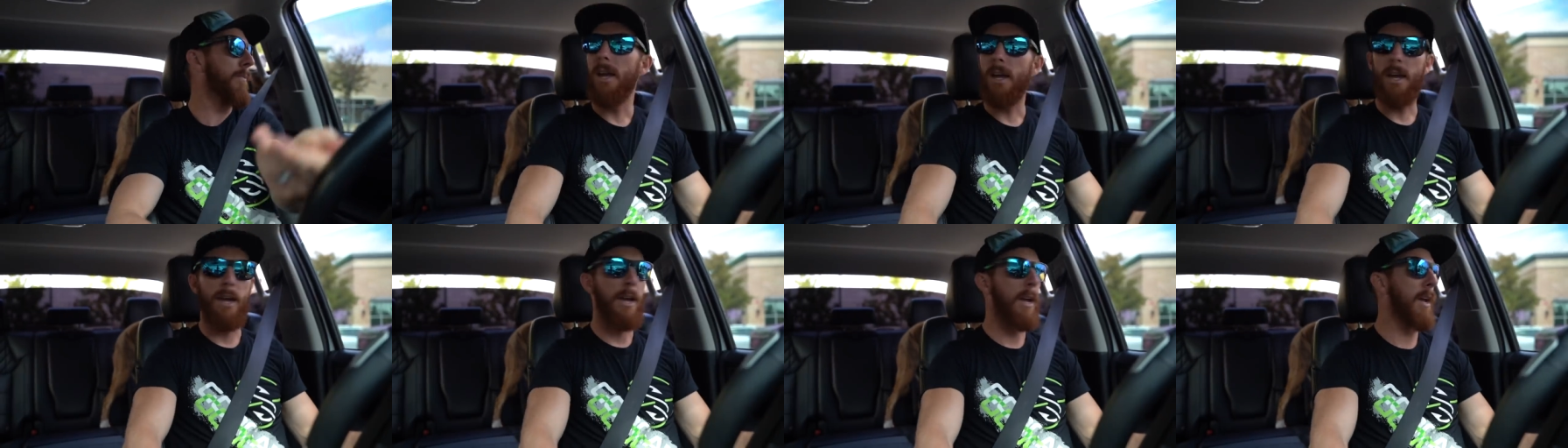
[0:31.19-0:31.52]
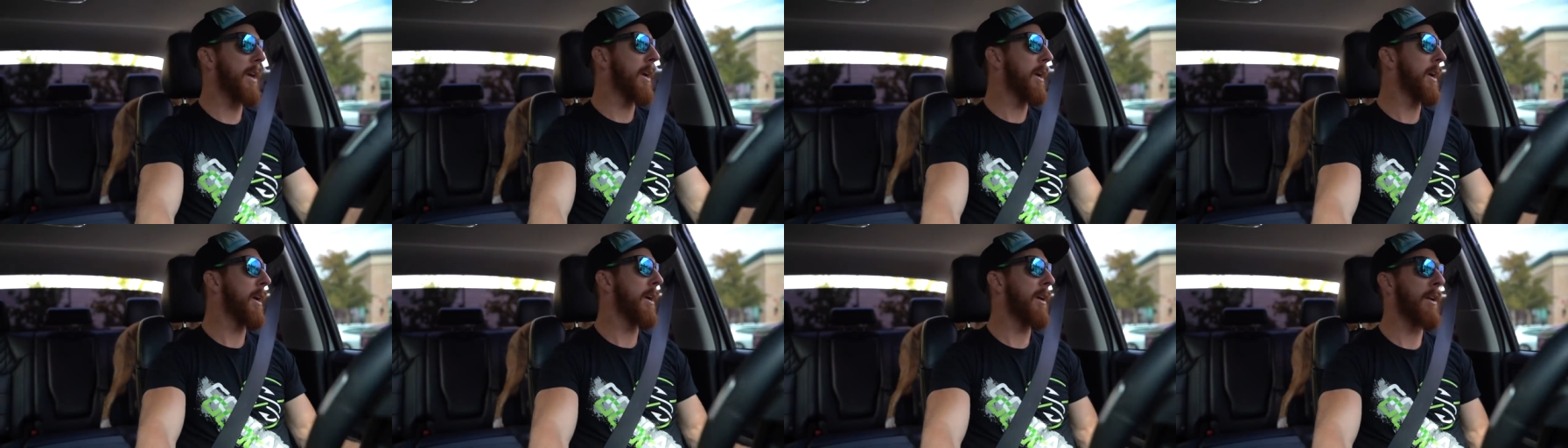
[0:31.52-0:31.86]

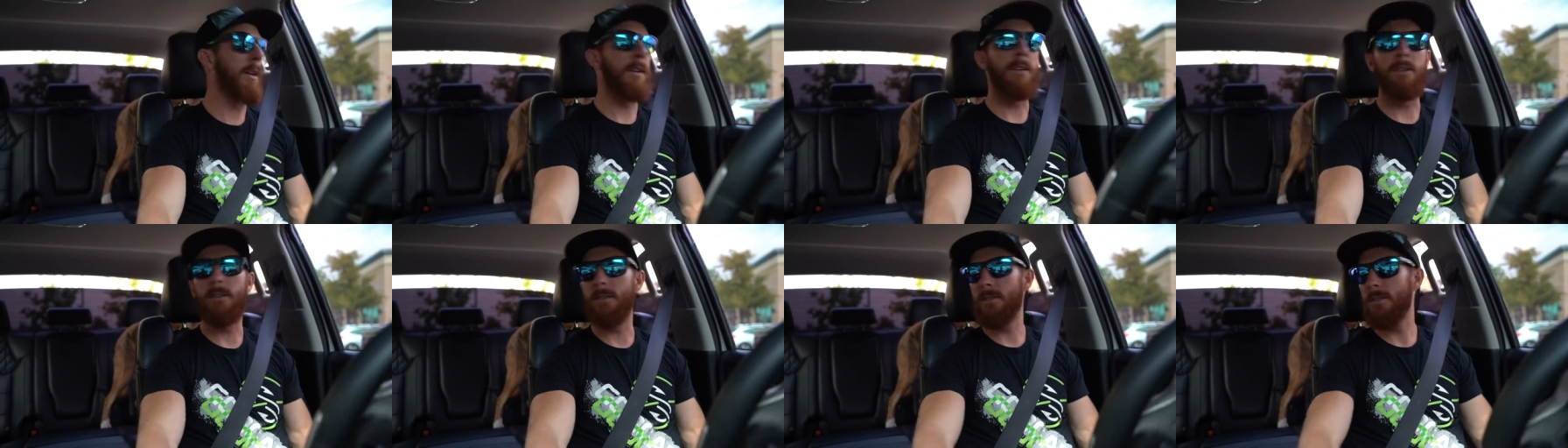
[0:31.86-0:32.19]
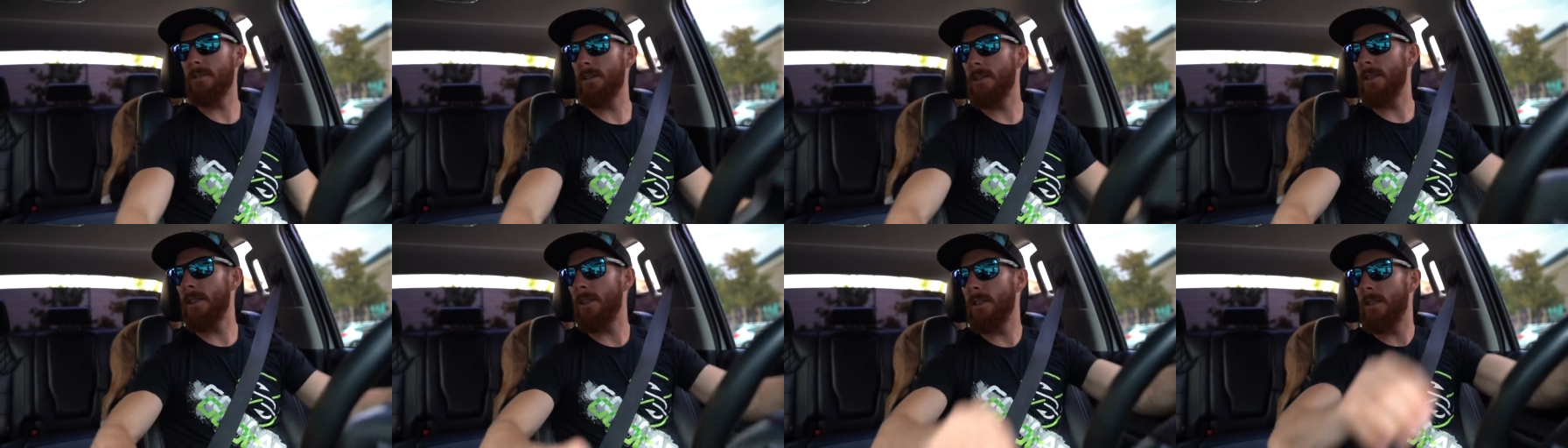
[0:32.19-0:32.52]

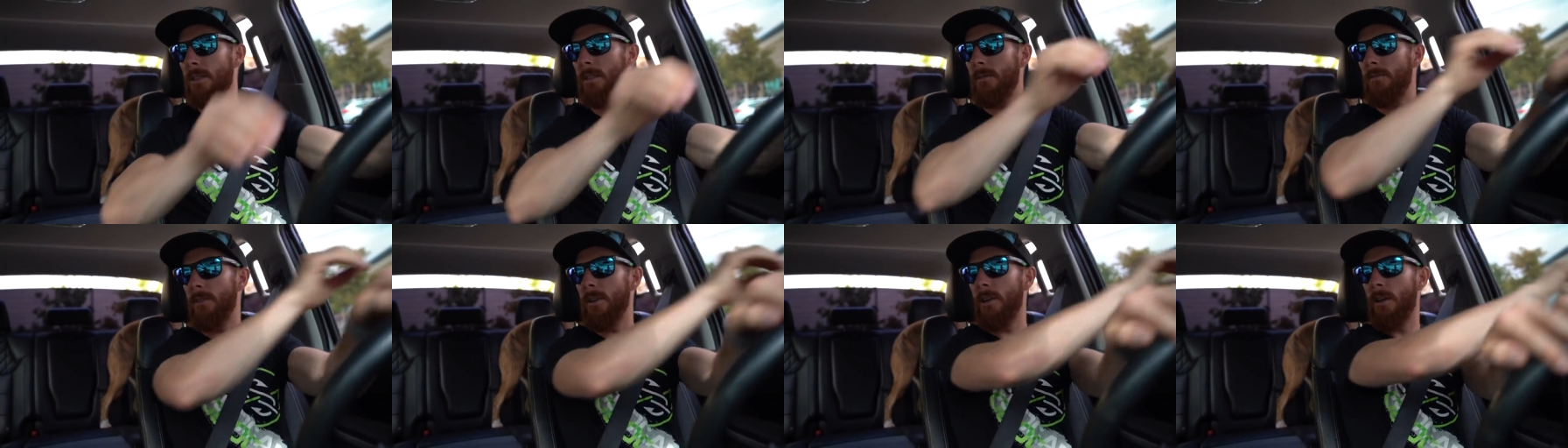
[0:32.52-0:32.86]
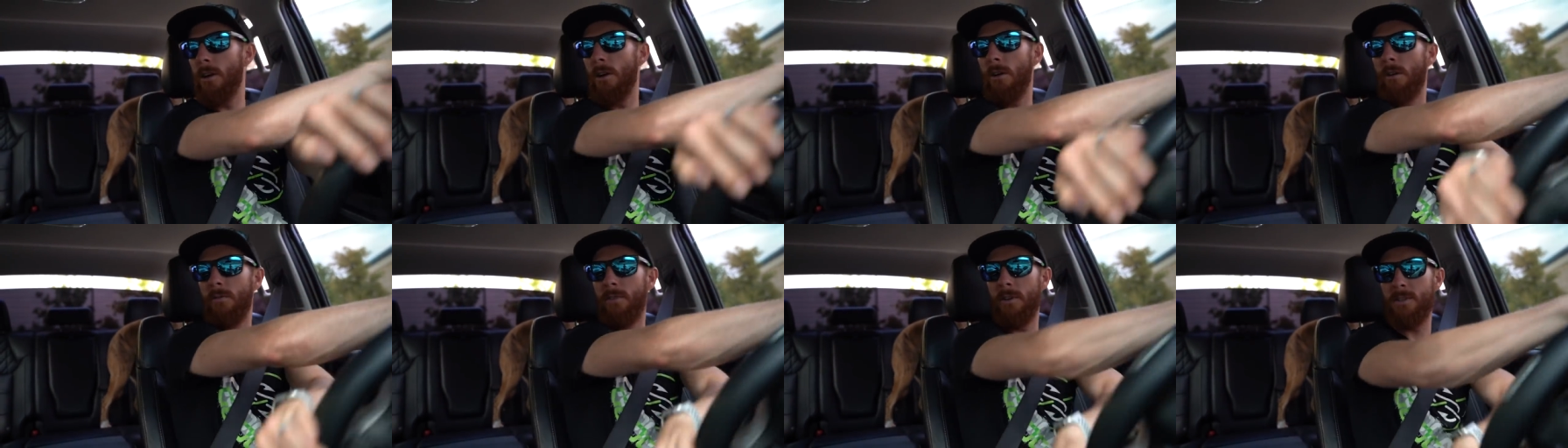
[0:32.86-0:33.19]
And the
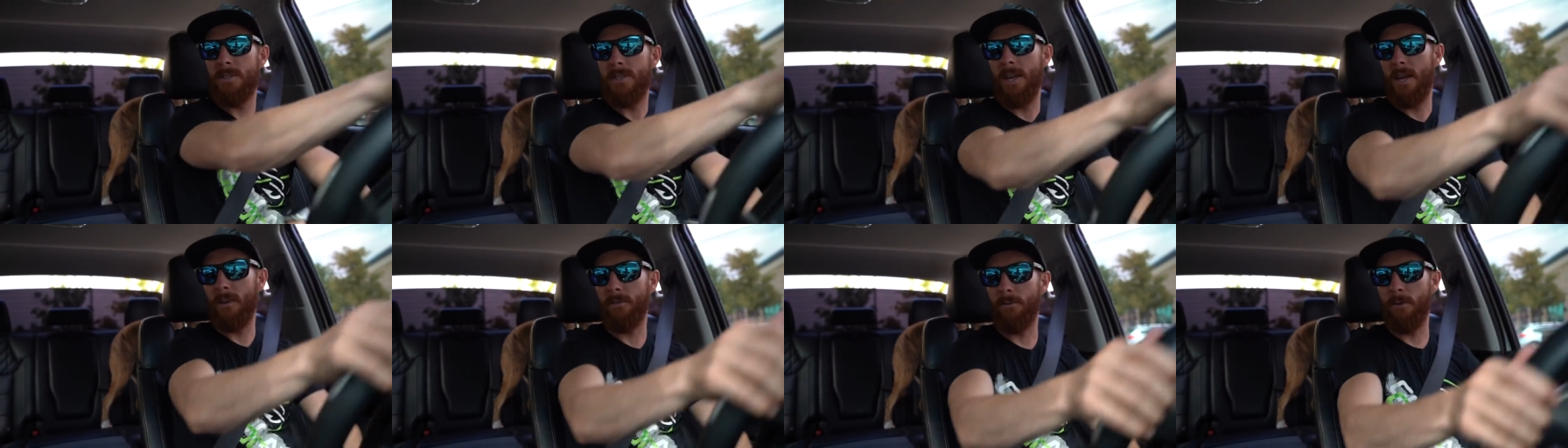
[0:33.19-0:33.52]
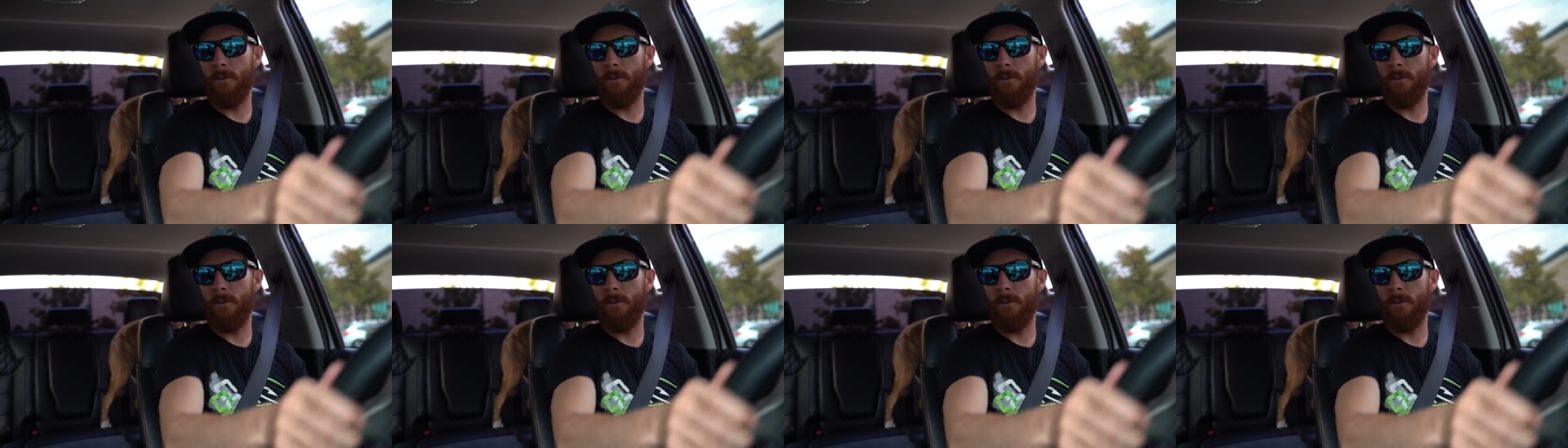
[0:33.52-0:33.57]
video of its like